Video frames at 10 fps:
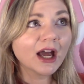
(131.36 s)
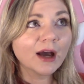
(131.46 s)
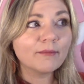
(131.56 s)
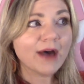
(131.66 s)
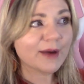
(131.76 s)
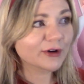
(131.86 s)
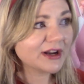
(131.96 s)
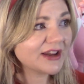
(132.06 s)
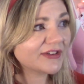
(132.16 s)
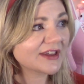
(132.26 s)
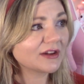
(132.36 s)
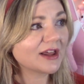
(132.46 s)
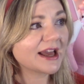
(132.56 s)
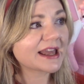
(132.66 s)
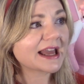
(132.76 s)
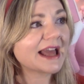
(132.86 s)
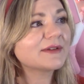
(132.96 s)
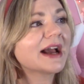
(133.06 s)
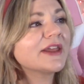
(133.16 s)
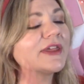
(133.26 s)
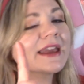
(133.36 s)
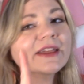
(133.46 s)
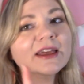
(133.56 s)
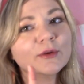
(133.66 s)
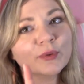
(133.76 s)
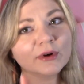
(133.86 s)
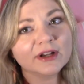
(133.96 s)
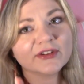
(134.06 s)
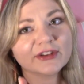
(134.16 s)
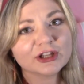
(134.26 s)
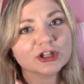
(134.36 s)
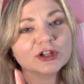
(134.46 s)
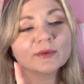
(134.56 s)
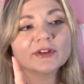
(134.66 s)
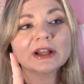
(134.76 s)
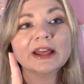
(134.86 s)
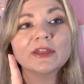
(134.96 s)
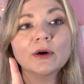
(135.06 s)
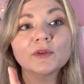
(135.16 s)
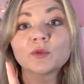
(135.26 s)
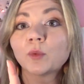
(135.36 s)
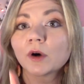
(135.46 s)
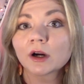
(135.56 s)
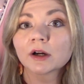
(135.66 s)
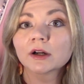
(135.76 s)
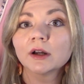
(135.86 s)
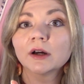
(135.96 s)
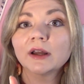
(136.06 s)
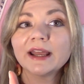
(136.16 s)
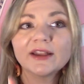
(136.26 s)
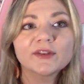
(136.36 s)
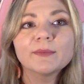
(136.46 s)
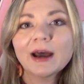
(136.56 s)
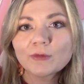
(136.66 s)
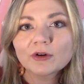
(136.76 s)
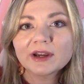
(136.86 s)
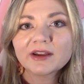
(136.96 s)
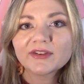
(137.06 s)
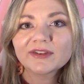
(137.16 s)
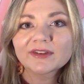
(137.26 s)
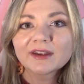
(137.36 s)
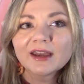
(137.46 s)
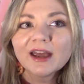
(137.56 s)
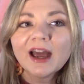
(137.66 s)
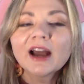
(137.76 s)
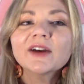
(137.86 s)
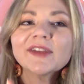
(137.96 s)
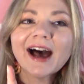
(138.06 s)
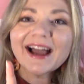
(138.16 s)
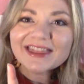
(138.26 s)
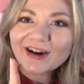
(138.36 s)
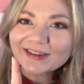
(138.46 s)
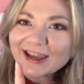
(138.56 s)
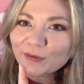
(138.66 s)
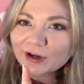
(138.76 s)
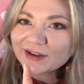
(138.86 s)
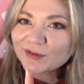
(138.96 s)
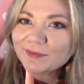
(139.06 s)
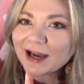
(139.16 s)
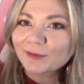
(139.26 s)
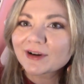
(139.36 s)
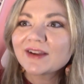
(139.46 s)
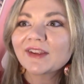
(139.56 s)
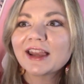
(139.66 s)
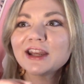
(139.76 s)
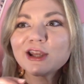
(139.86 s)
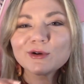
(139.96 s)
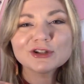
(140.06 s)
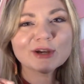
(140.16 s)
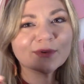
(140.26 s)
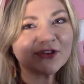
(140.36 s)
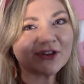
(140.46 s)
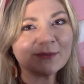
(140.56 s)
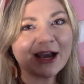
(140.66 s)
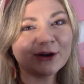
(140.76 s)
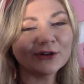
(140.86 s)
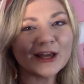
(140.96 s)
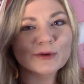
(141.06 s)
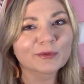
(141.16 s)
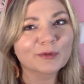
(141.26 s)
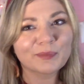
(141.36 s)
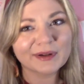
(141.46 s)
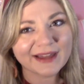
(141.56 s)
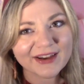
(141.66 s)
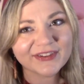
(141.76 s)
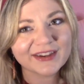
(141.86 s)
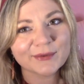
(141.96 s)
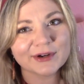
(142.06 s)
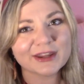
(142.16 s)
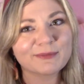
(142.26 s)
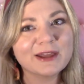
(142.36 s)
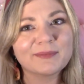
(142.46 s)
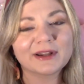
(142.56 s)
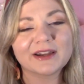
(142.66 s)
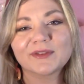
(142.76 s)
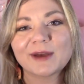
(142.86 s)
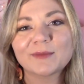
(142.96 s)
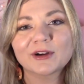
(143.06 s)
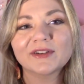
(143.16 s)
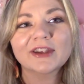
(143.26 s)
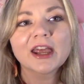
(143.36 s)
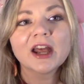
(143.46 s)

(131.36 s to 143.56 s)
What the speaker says: memories that, like, I think an important distinction, too, was that, like, those weren't his memories. Because I thought they were his memories and Yuji was somehow, like, replacing one of the people in his memories.